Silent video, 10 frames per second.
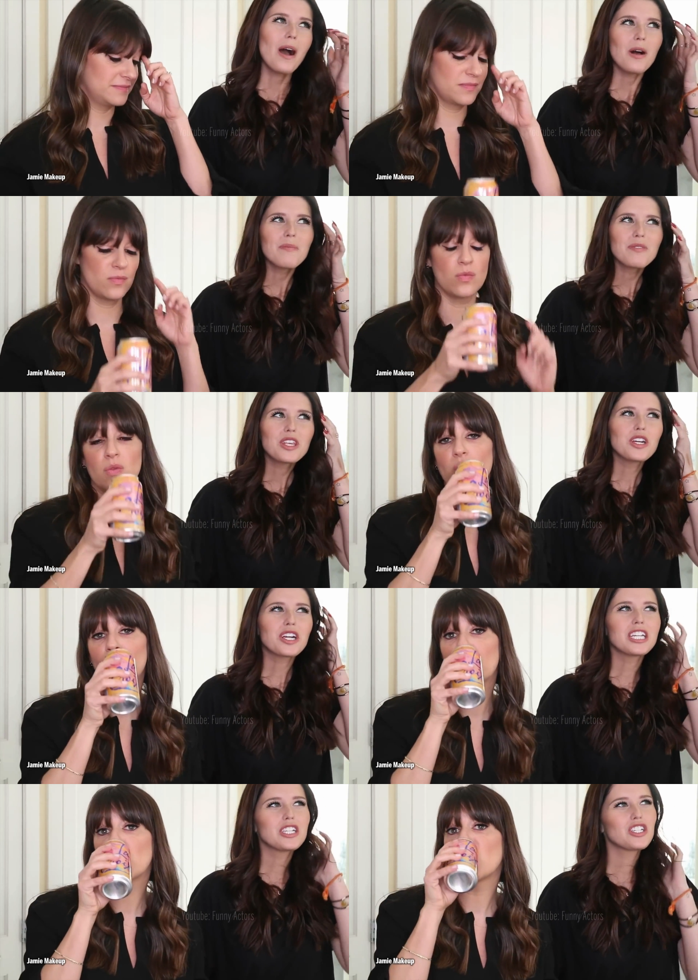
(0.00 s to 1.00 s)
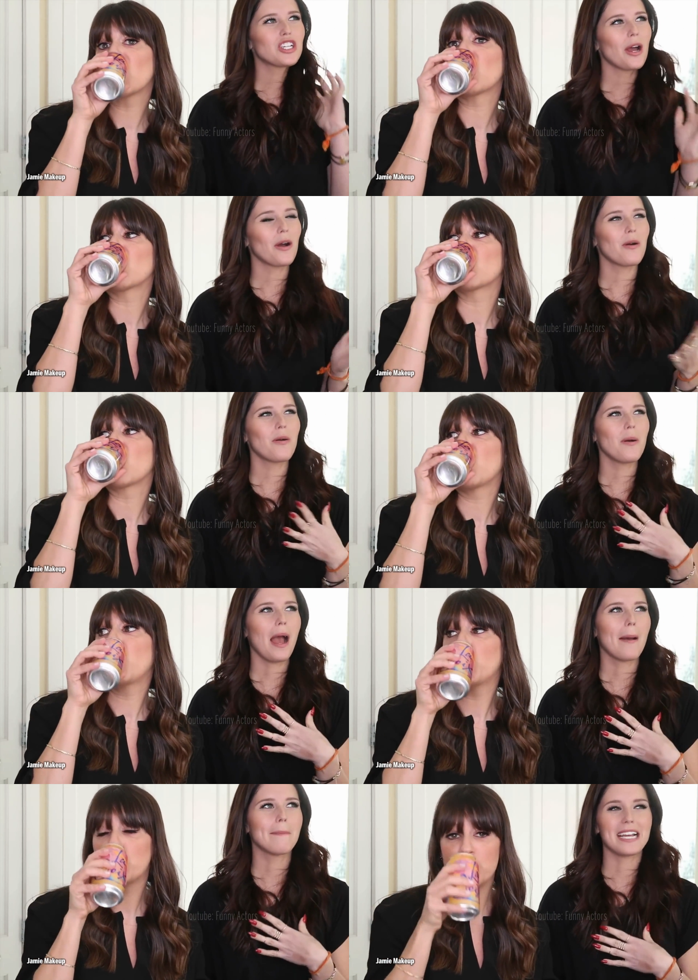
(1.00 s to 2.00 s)
Speaker 1: Well, you're gonna show
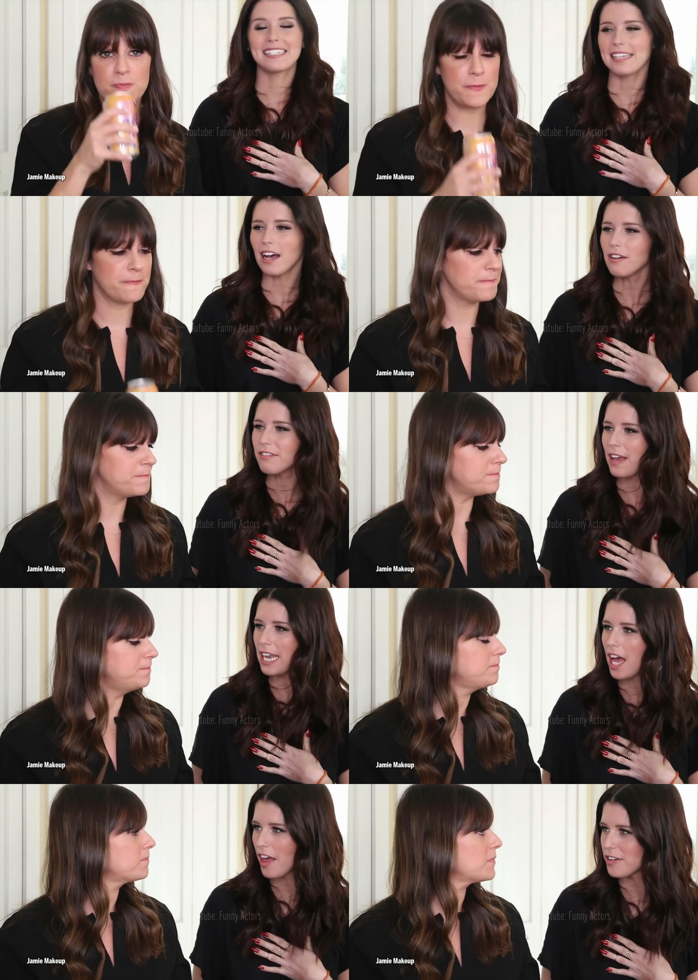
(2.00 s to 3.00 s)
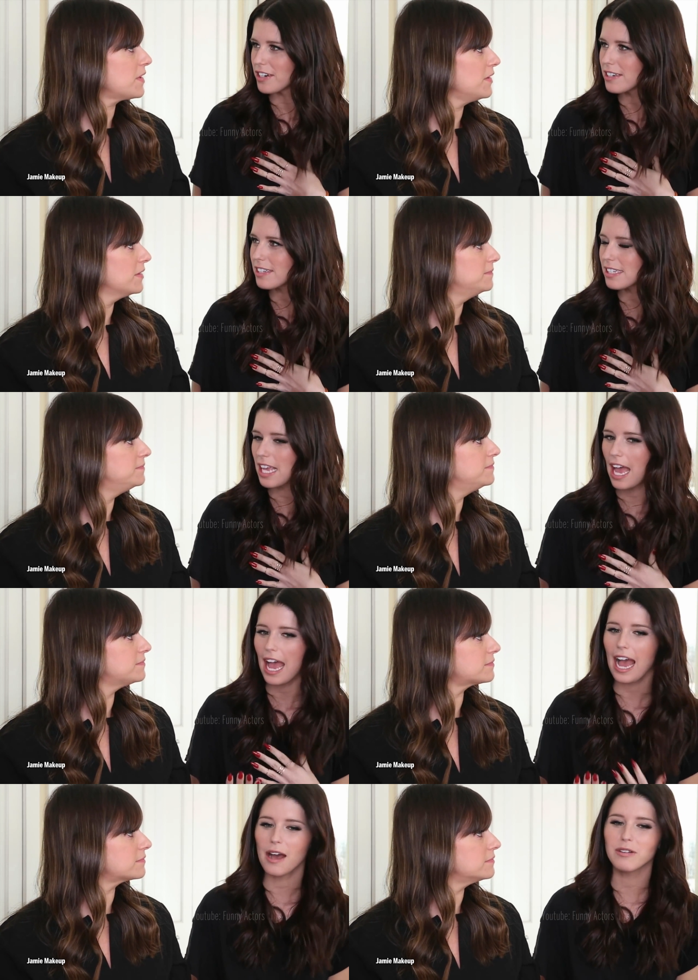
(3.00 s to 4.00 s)
myself and others
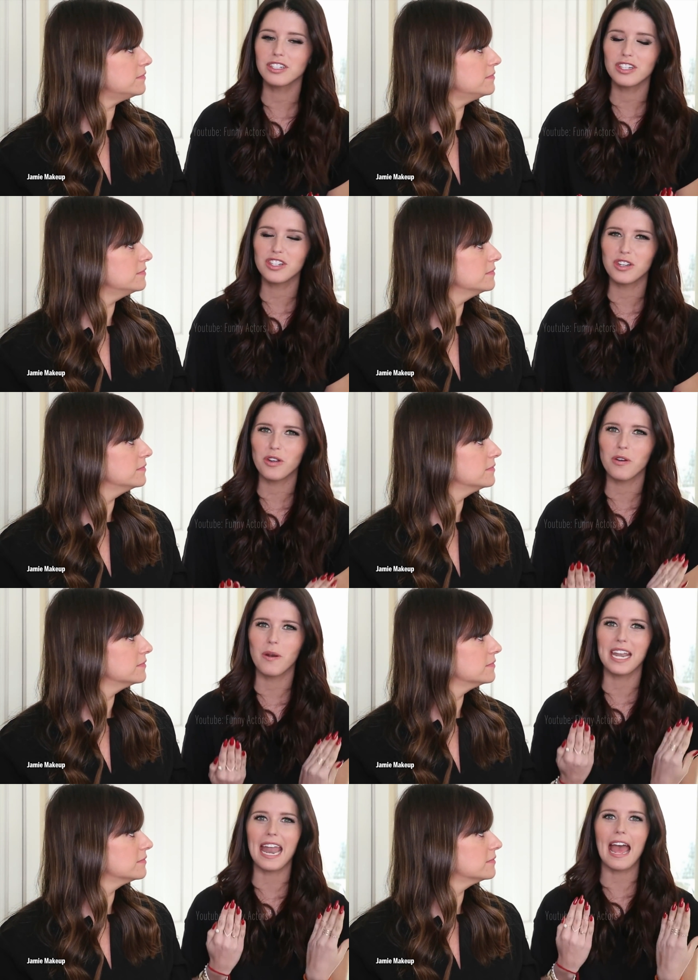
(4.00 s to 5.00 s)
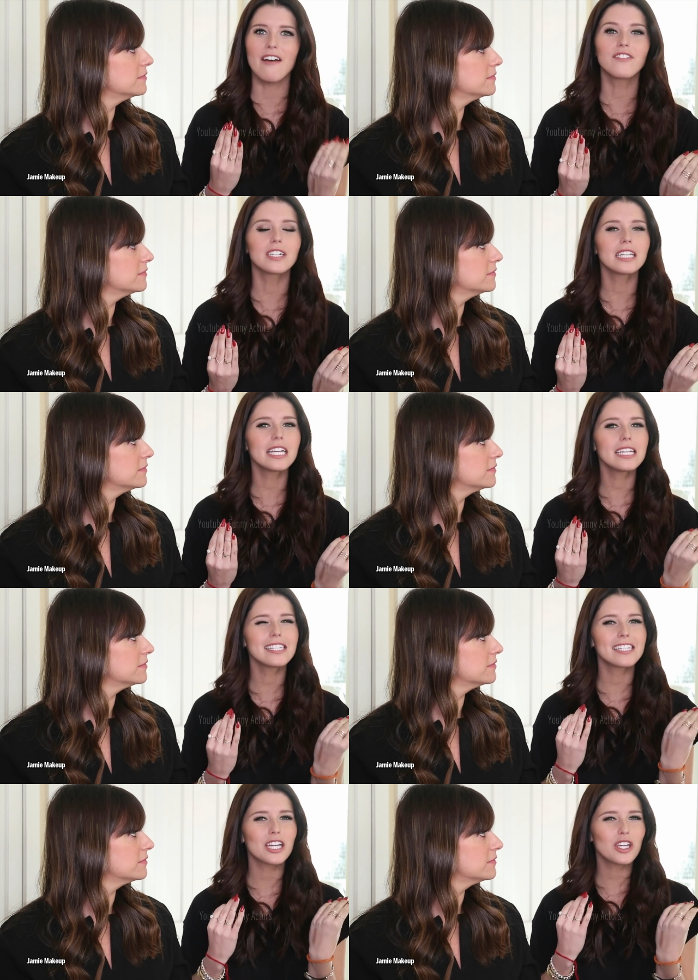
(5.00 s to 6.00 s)
how to do an
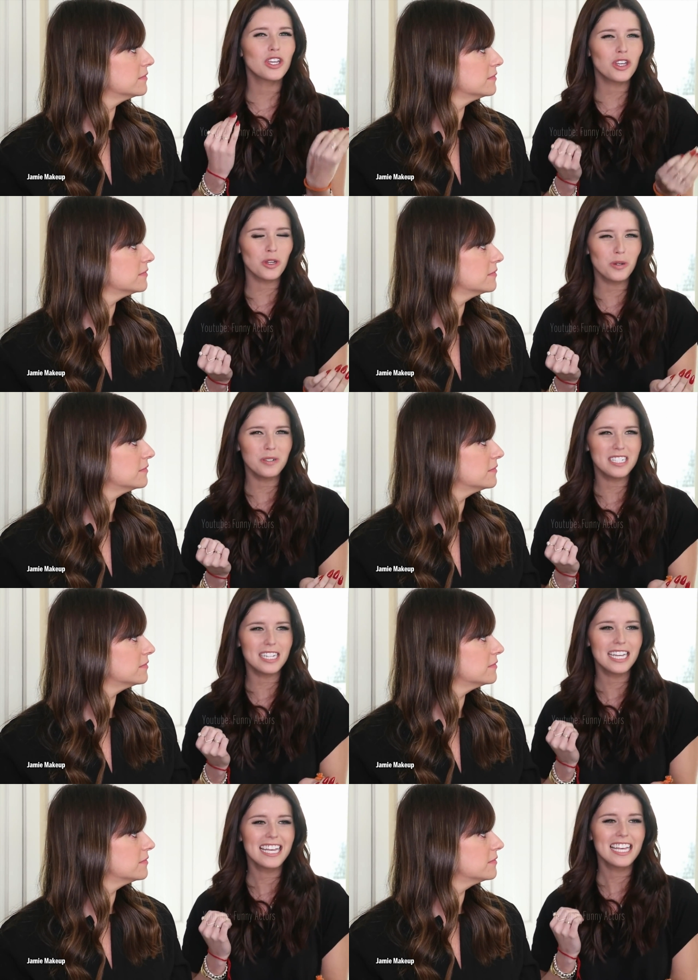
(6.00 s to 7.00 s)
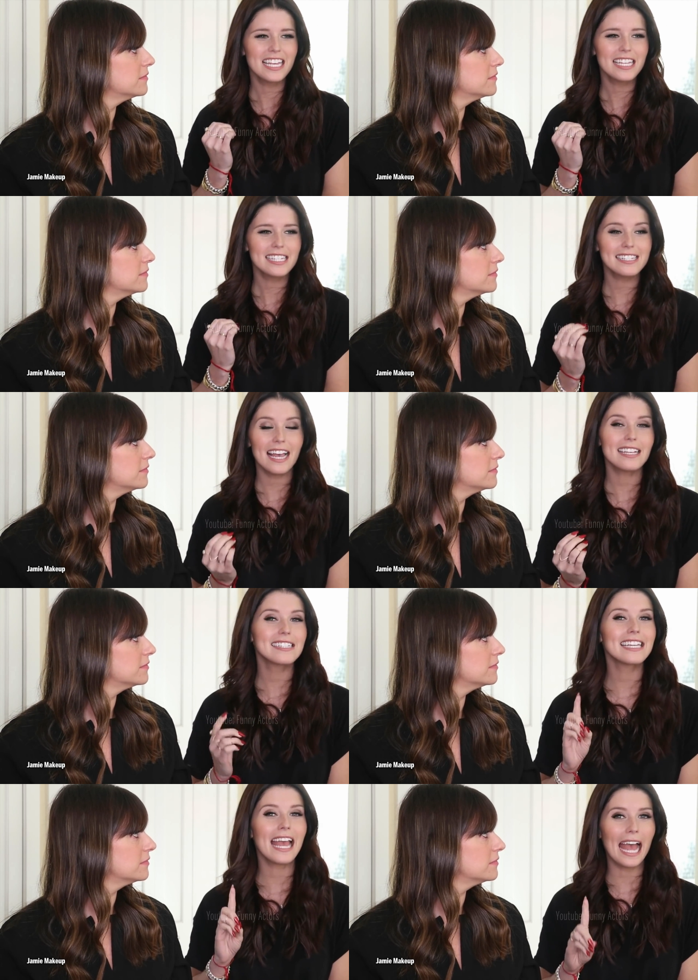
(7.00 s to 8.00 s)
effortless, cute,
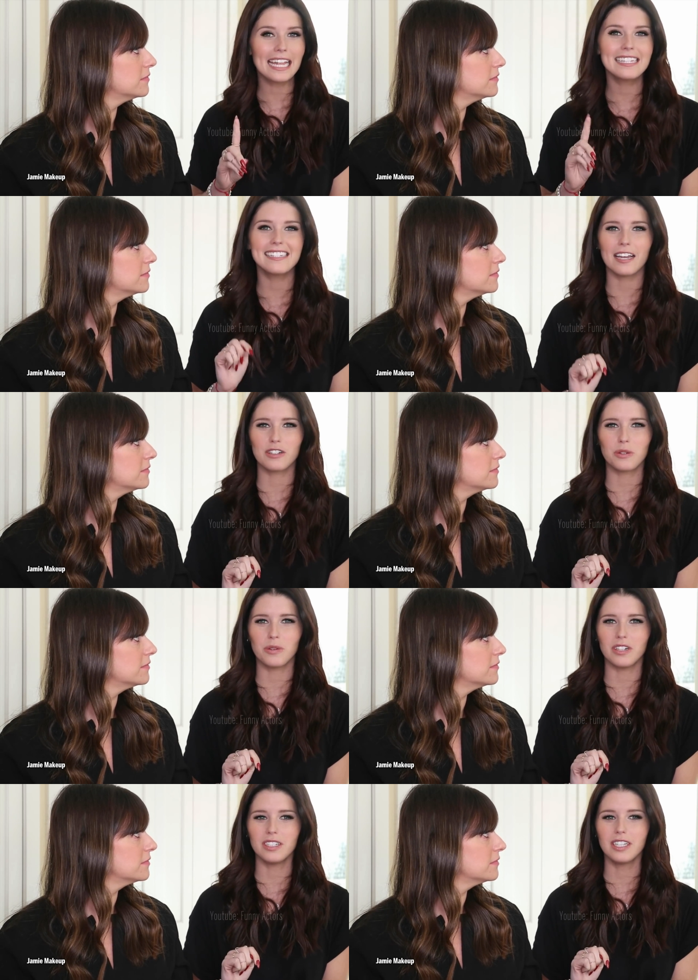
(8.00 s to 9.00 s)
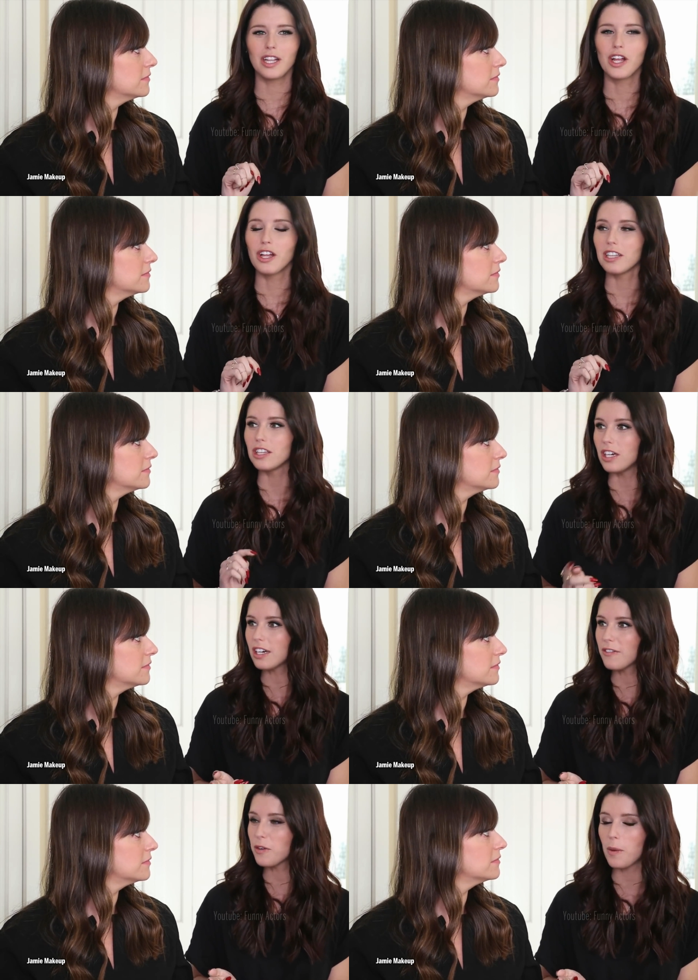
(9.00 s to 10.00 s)
sexy, and sexual
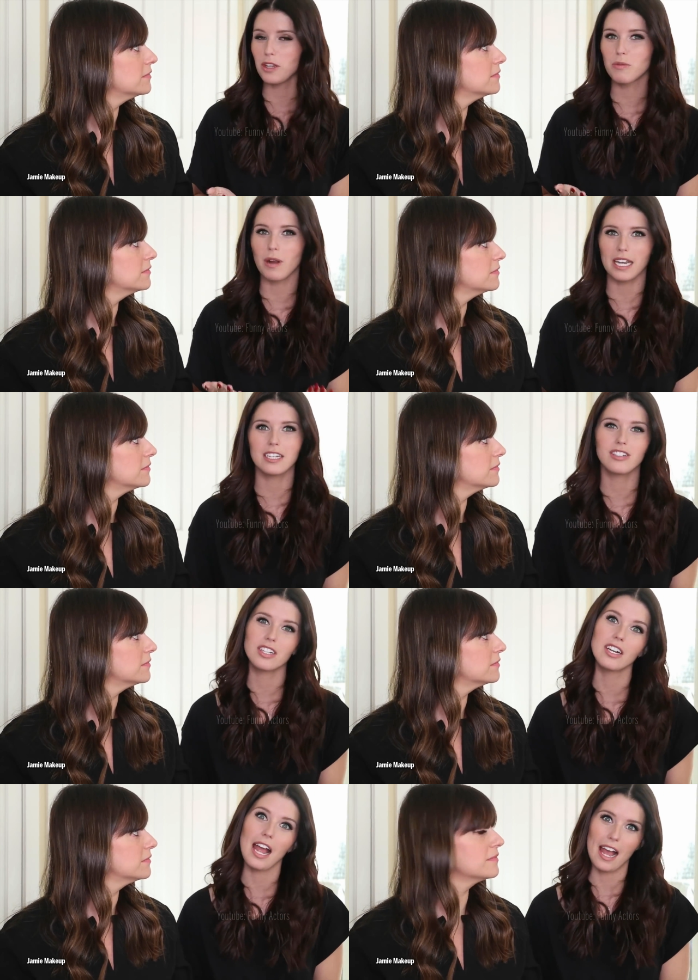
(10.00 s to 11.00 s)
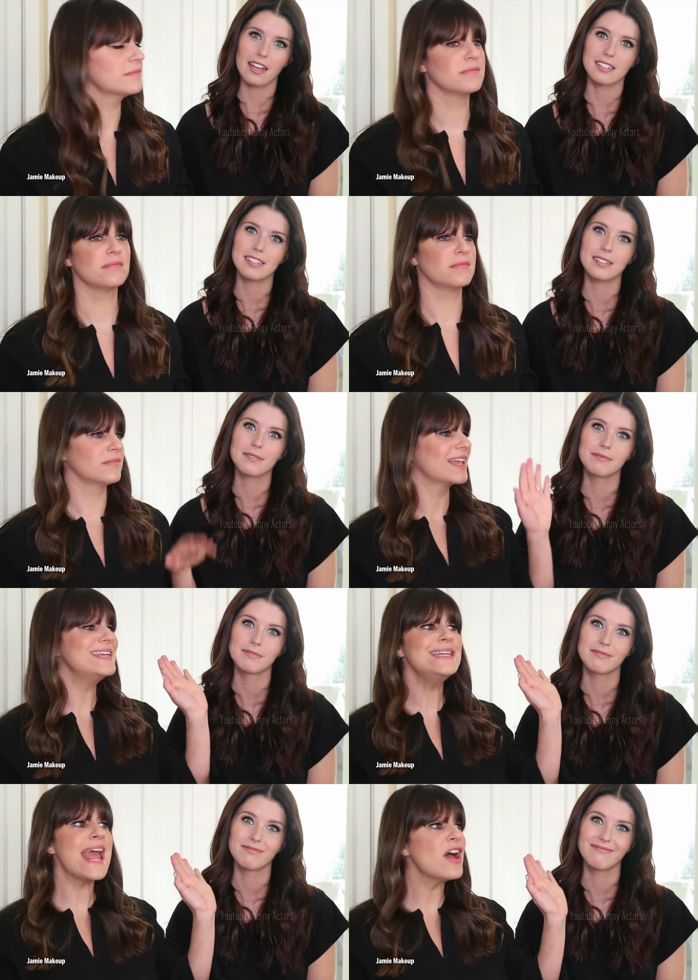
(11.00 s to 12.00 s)
look for when you run into your ex.
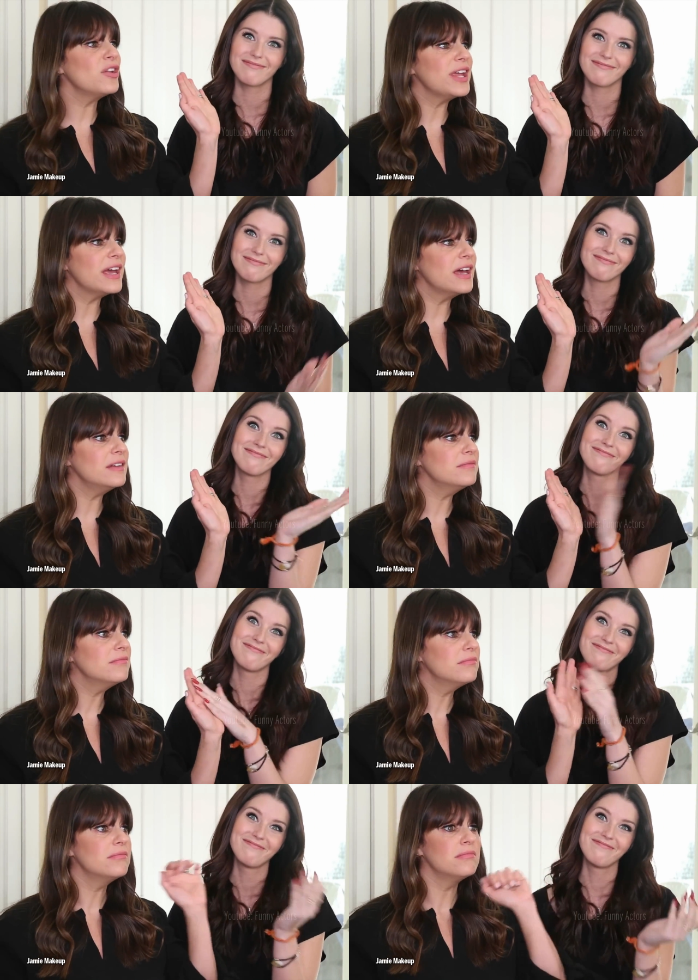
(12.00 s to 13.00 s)
Speaker 2: Nailed it!